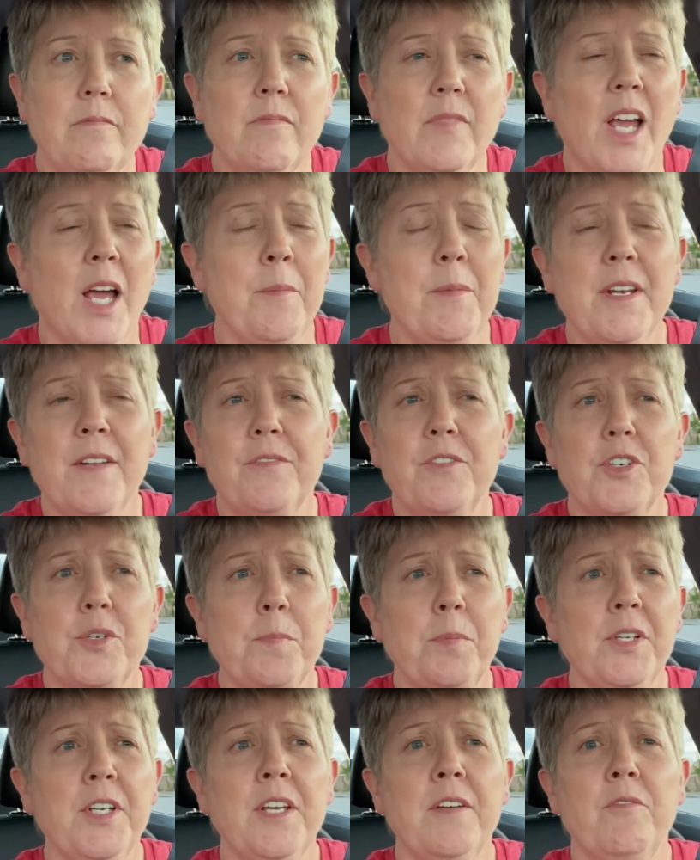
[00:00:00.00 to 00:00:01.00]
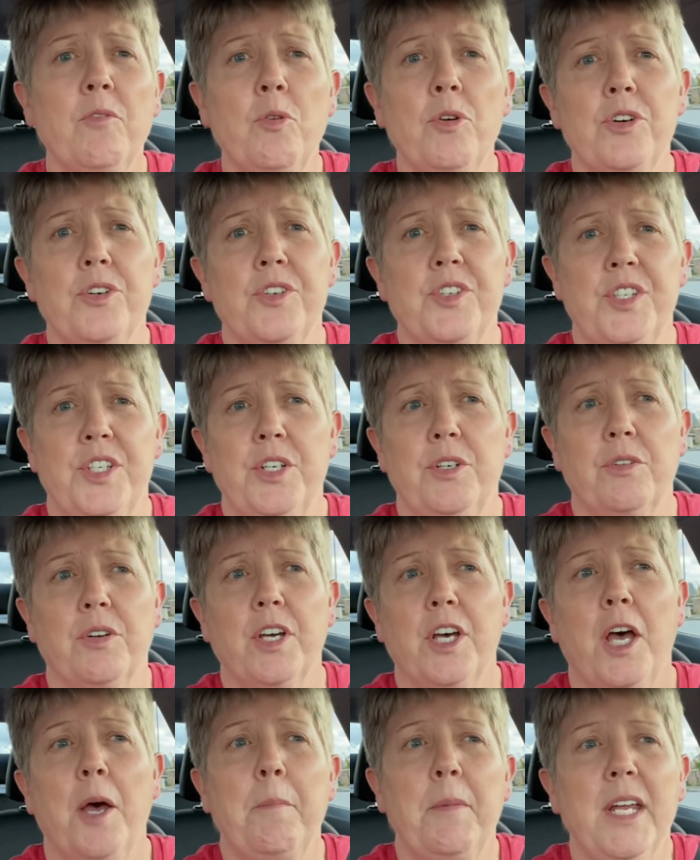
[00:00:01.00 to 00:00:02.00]
I mean, if there's plenty of orders still
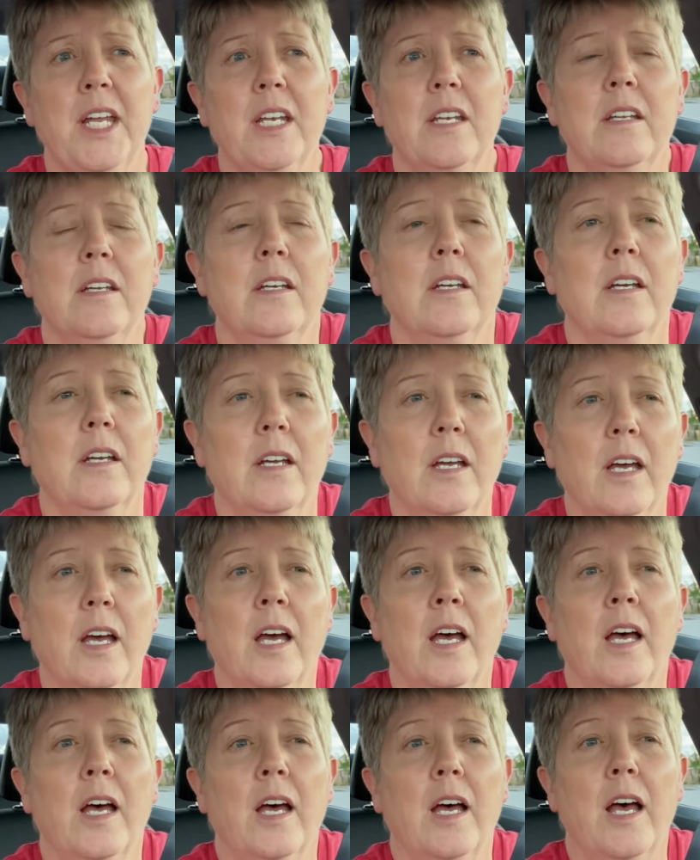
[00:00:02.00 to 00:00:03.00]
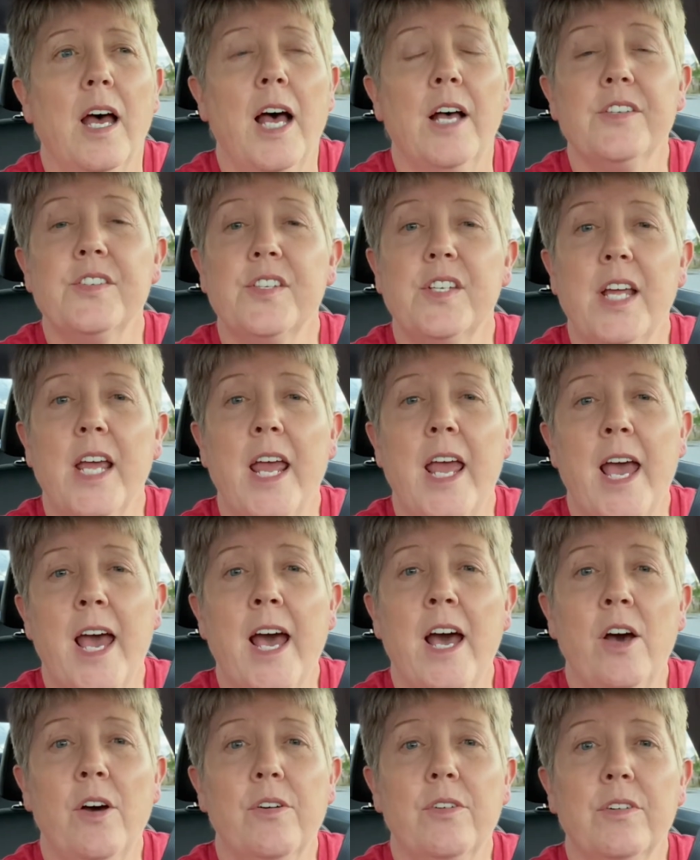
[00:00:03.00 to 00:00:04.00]
coming, I'll stay
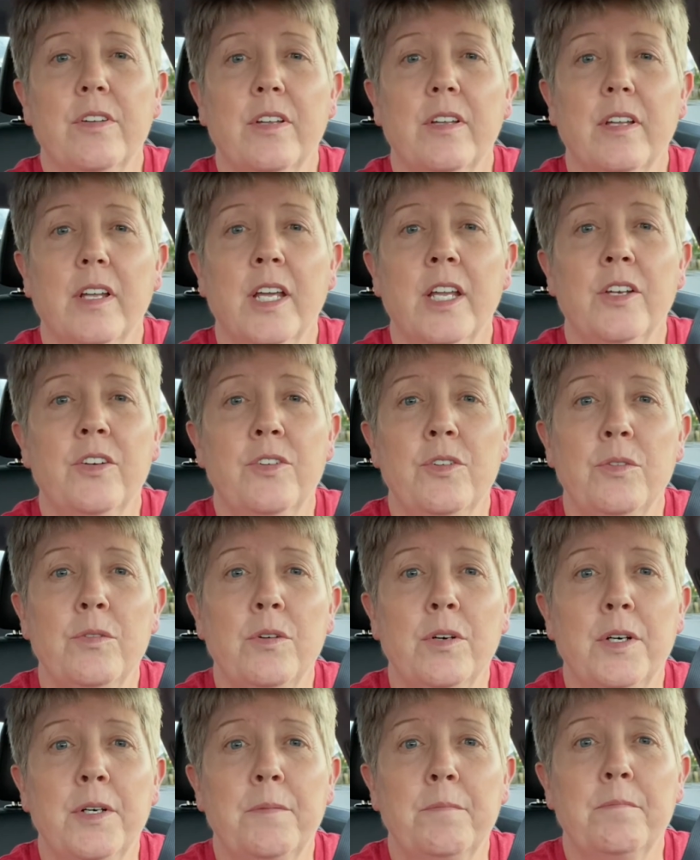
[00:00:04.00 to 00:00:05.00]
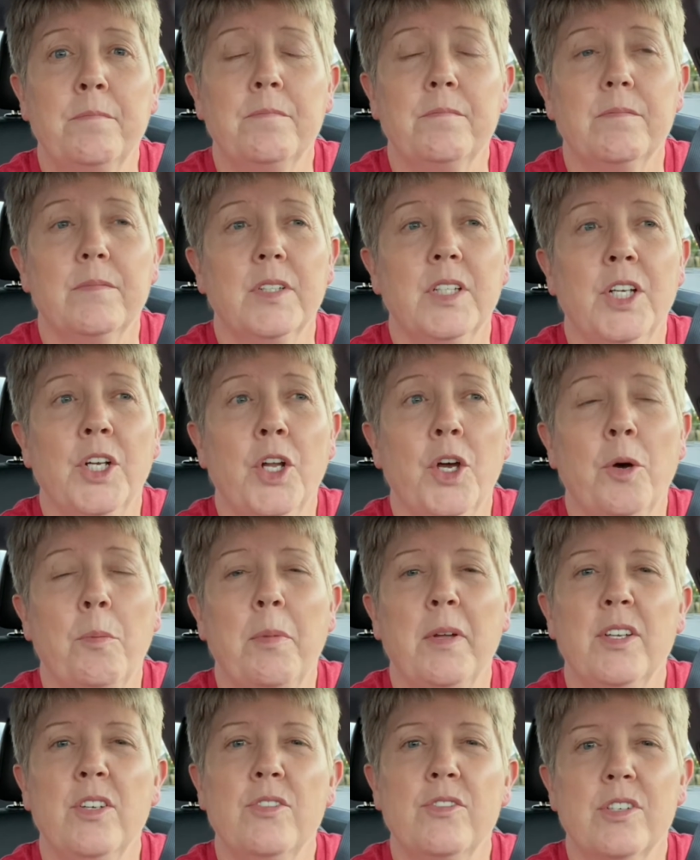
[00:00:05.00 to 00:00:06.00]
out and do them, you know,
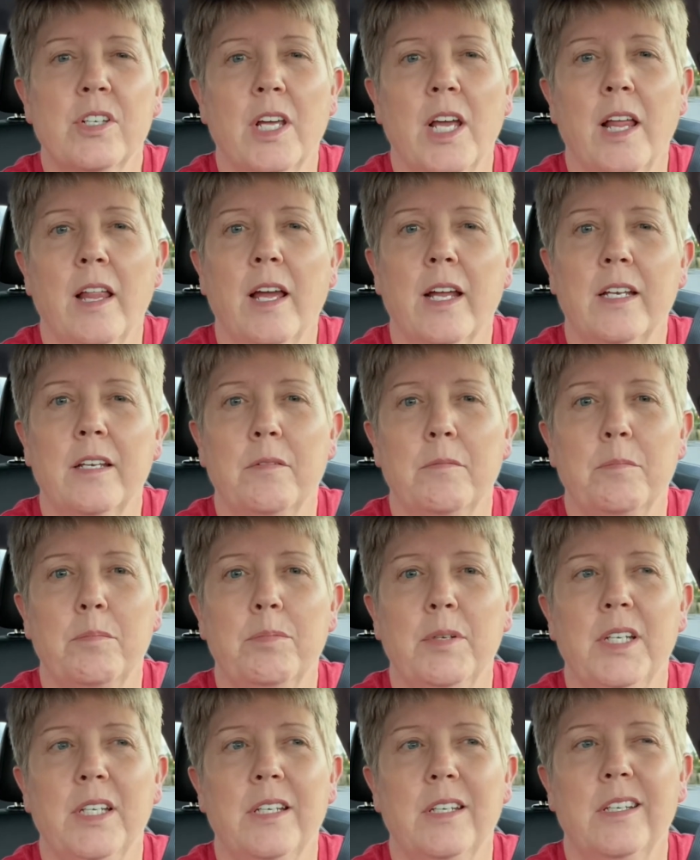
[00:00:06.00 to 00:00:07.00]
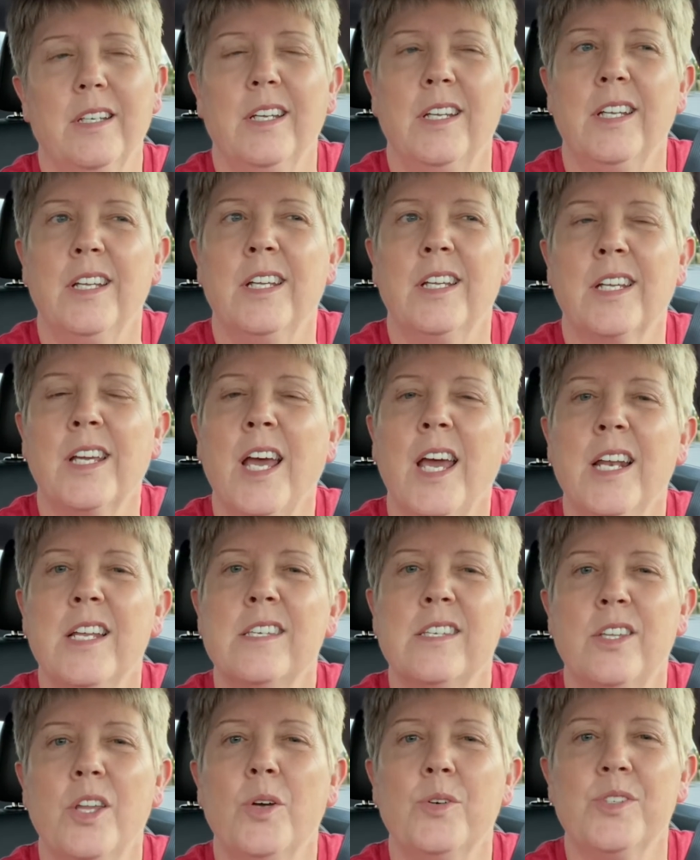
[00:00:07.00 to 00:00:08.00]
but usually I like to be, it kind of
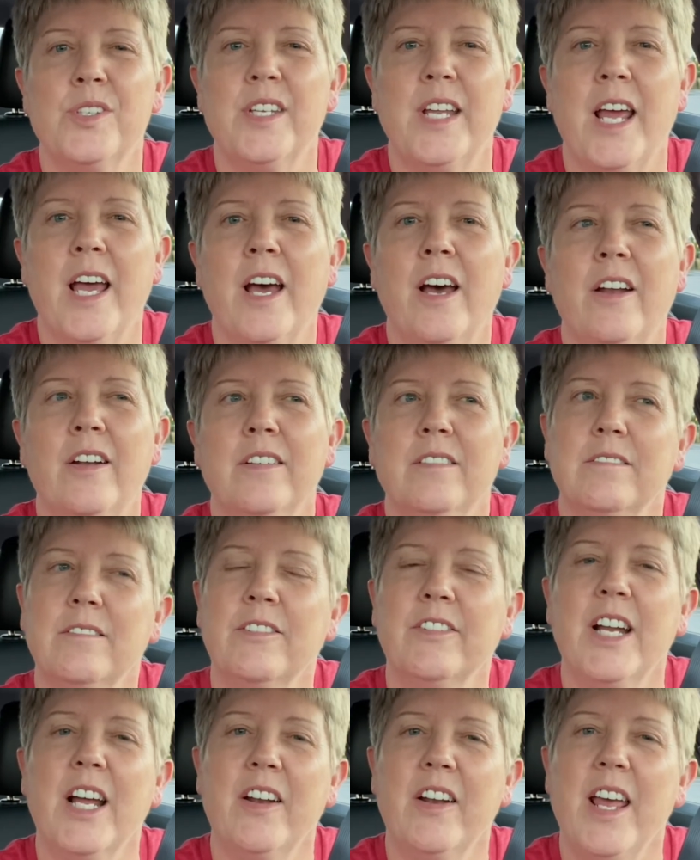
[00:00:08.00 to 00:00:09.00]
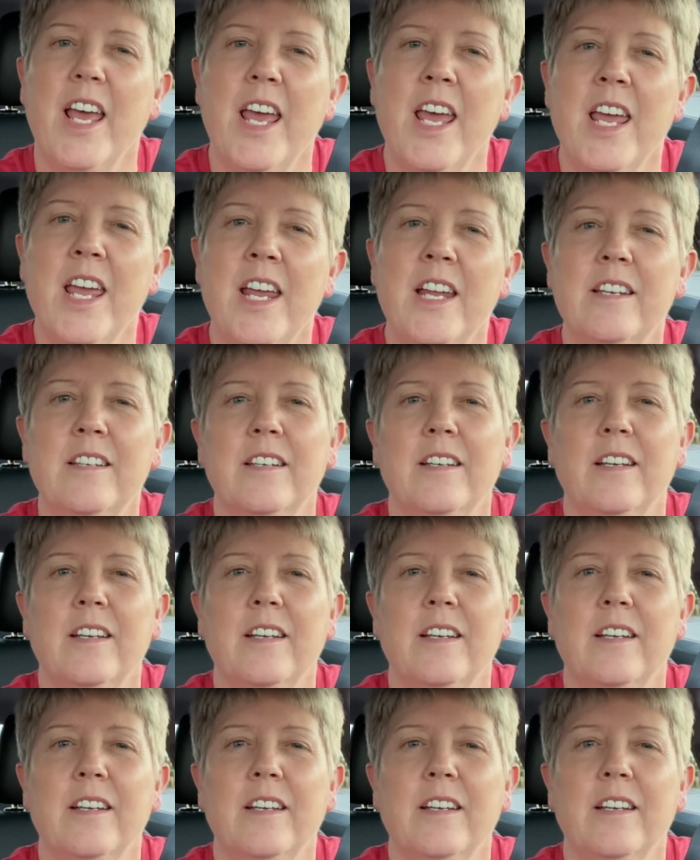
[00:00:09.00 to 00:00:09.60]
slows down around 8,